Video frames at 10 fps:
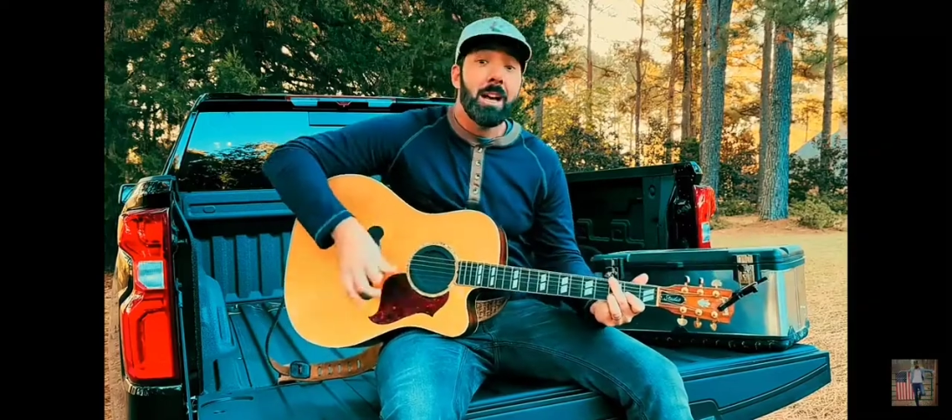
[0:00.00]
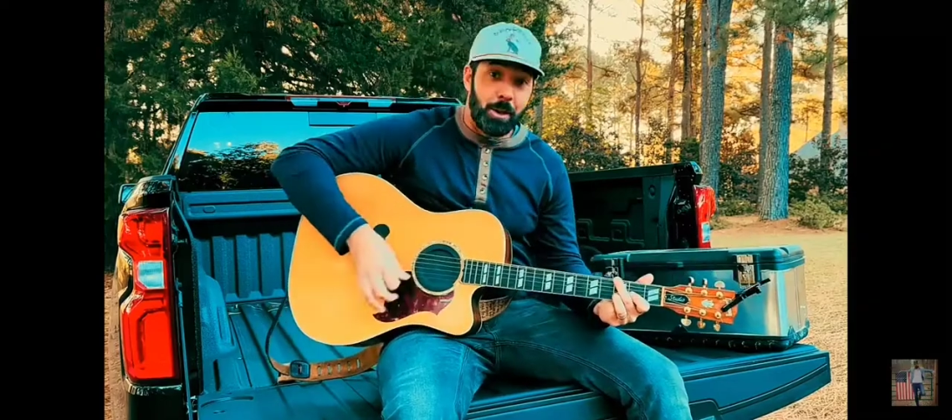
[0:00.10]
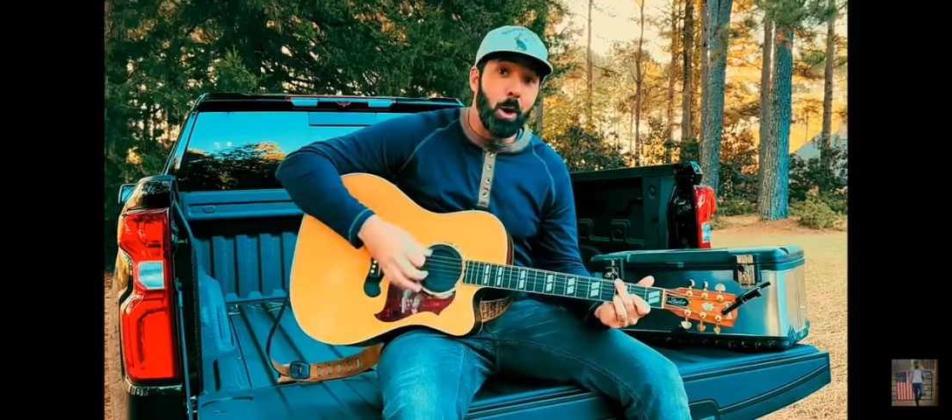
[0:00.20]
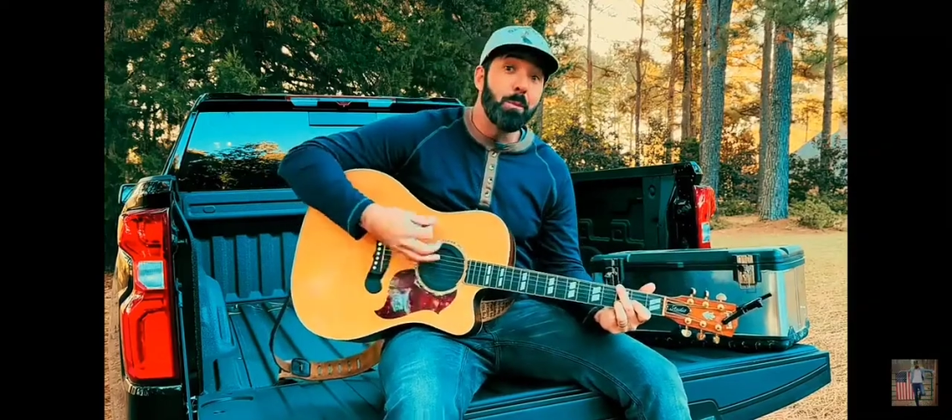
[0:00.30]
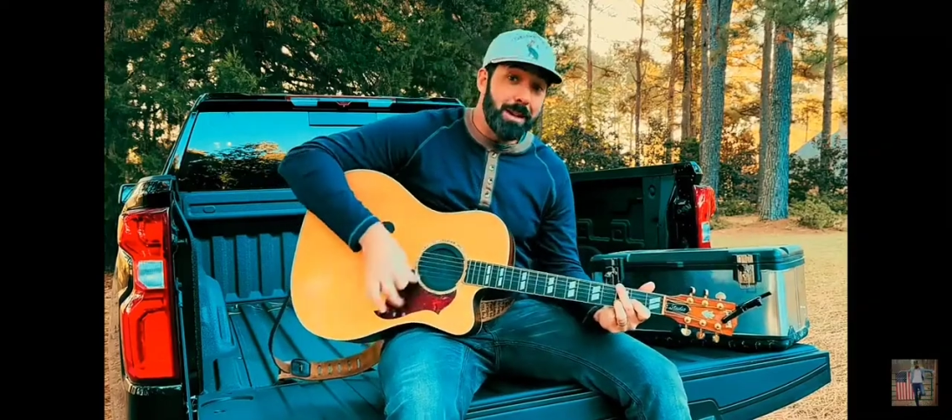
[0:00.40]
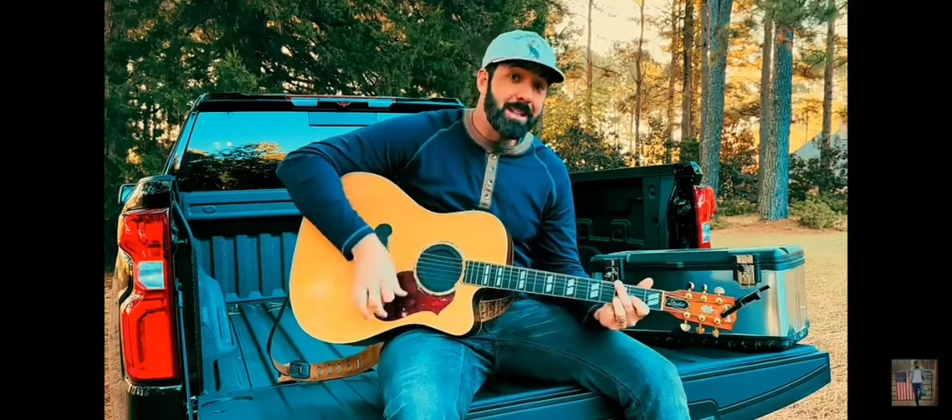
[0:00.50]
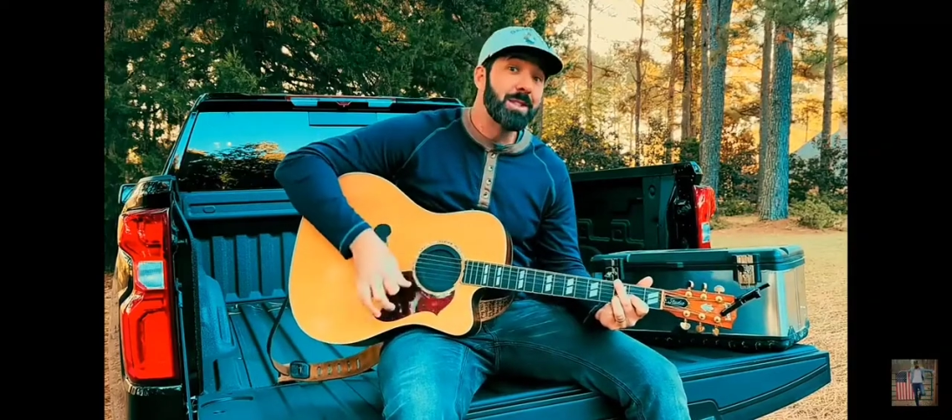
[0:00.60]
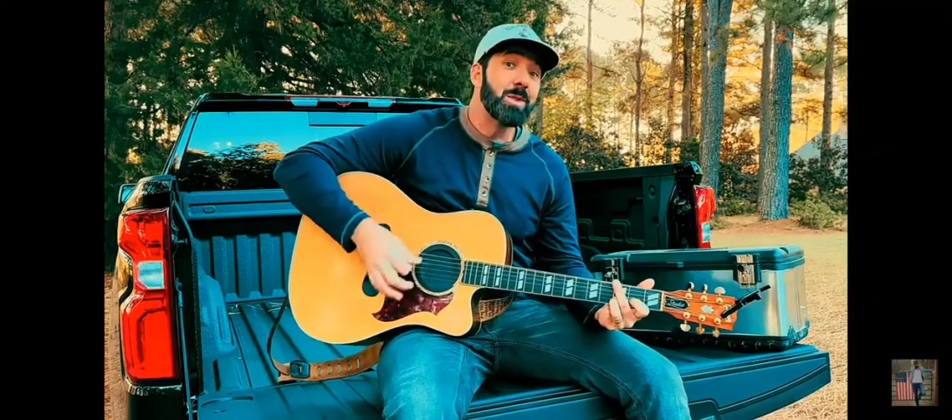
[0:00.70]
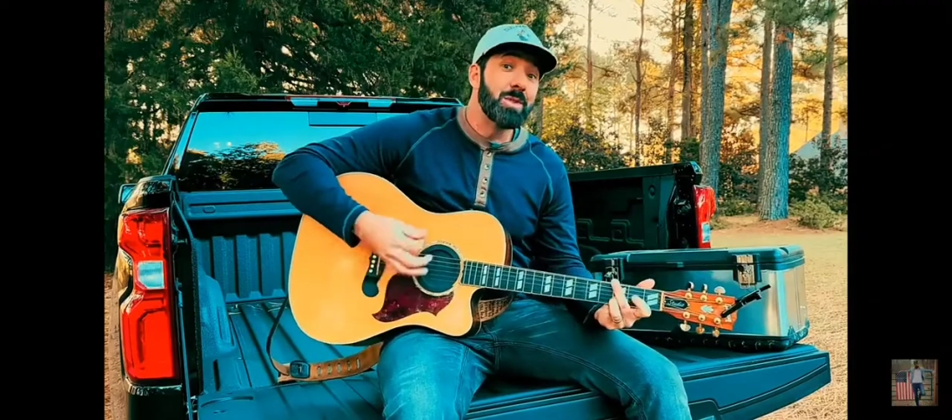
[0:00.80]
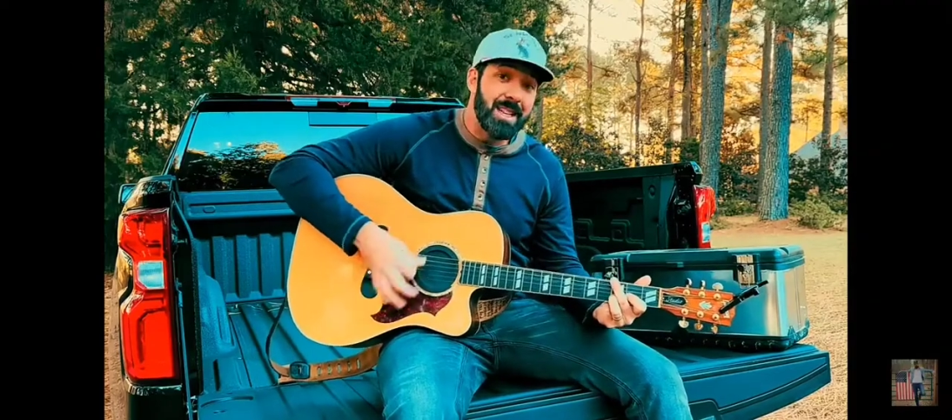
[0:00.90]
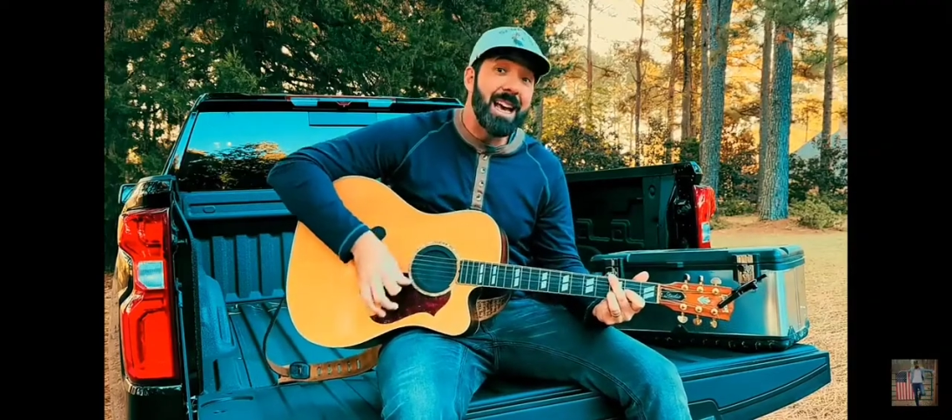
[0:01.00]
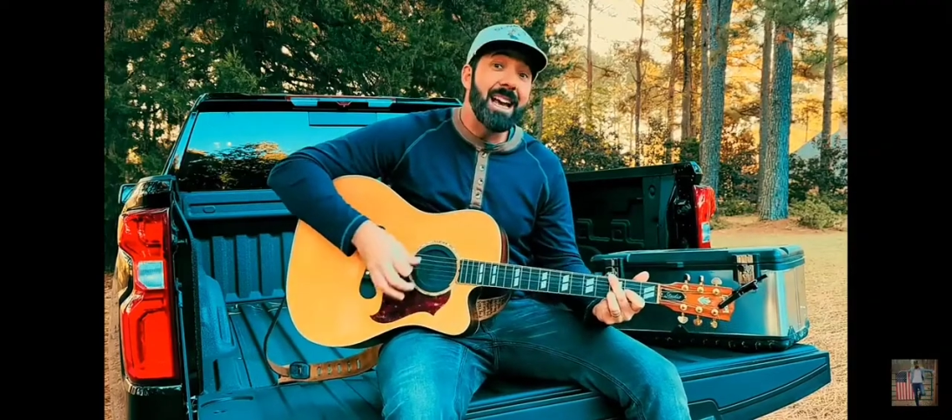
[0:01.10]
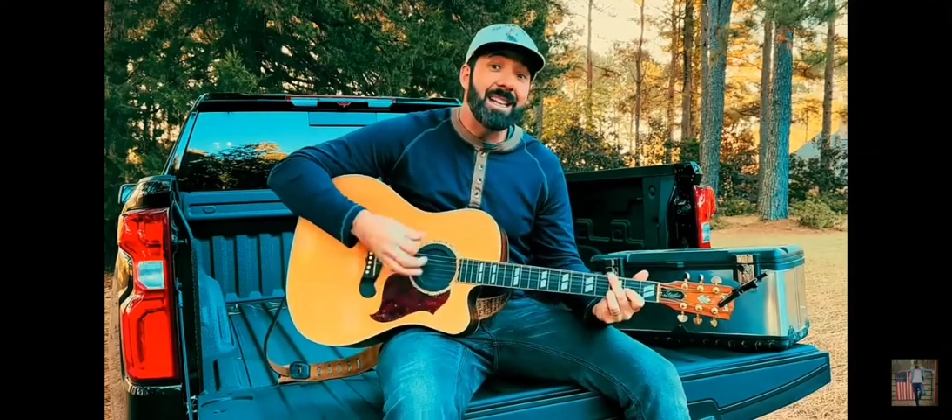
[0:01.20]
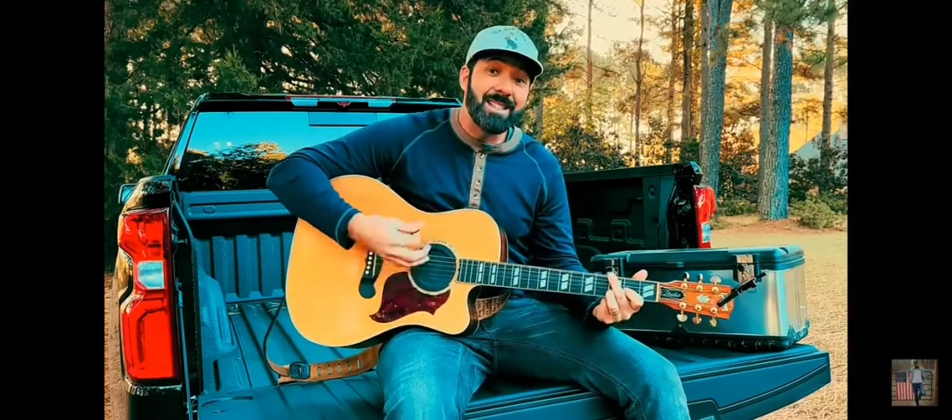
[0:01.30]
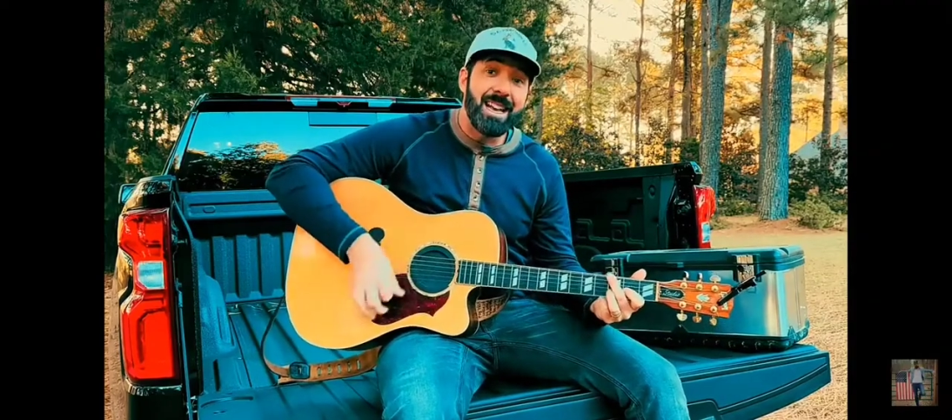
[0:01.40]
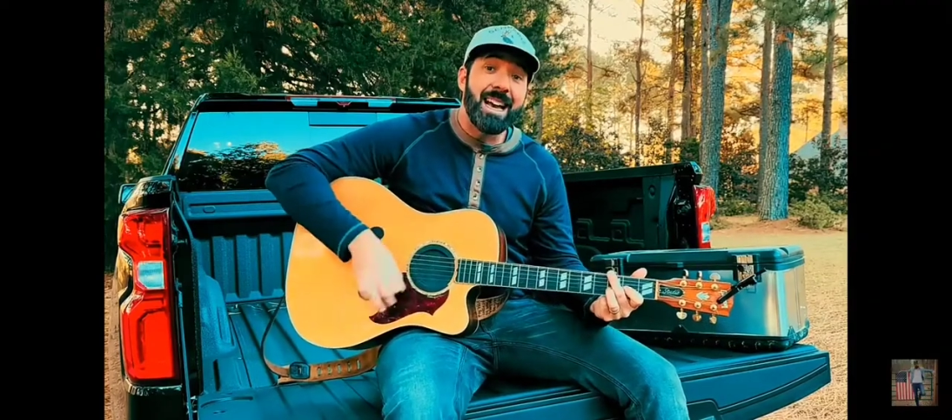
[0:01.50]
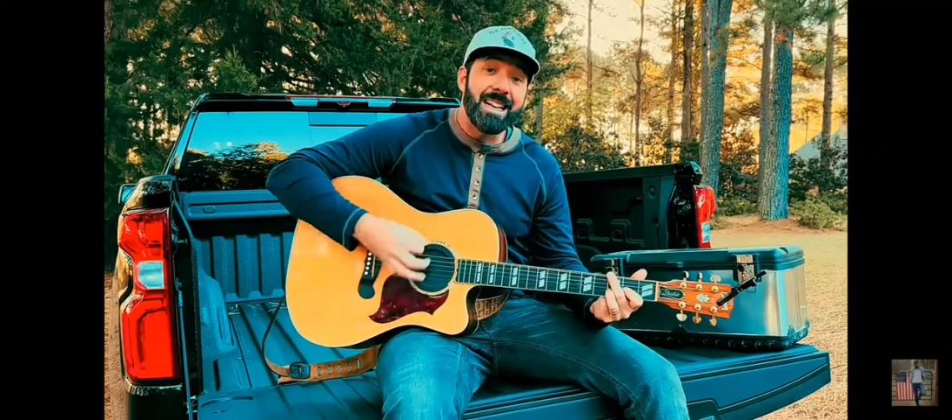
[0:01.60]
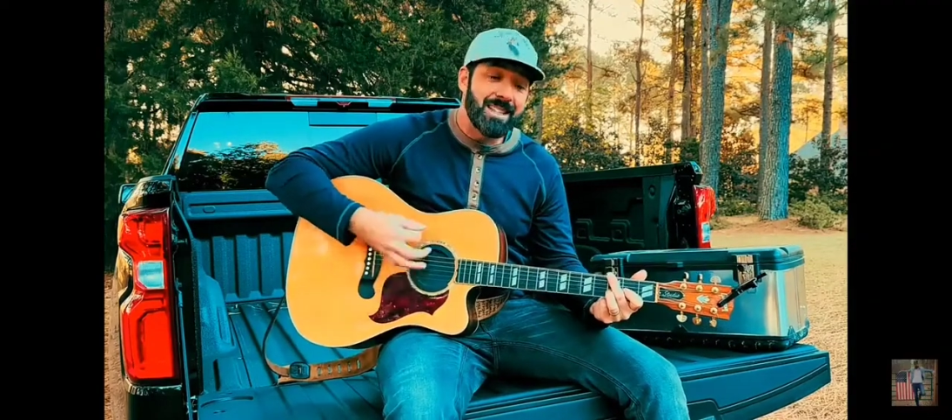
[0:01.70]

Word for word: gonna be so sad, sad,